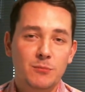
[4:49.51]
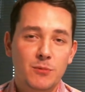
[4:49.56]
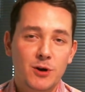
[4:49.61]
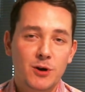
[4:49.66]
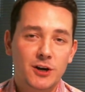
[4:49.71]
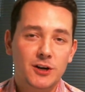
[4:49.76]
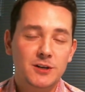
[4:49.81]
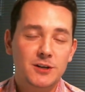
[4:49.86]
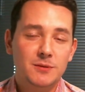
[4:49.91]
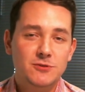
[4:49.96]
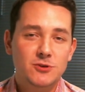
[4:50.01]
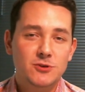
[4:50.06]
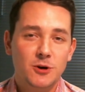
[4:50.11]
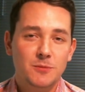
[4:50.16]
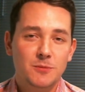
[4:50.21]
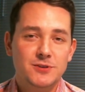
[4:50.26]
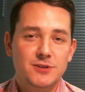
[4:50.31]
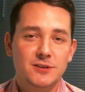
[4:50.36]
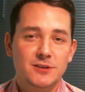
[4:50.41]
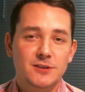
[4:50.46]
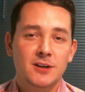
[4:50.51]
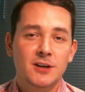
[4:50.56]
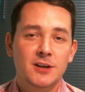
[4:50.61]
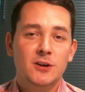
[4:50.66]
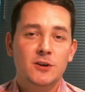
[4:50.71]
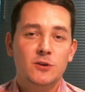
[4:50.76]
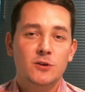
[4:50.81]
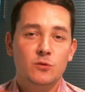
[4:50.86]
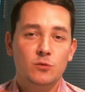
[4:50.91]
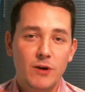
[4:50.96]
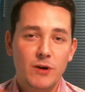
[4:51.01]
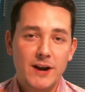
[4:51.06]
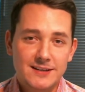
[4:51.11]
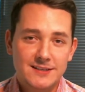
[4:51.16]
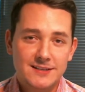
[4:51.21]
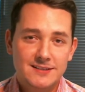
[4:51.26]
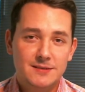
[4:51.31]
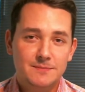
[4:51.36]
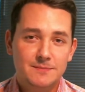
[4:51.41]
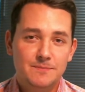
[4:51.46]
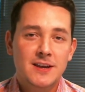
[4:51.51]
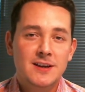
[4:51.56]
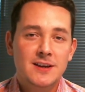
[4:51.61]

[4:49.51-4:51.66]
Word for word: market absorption rate.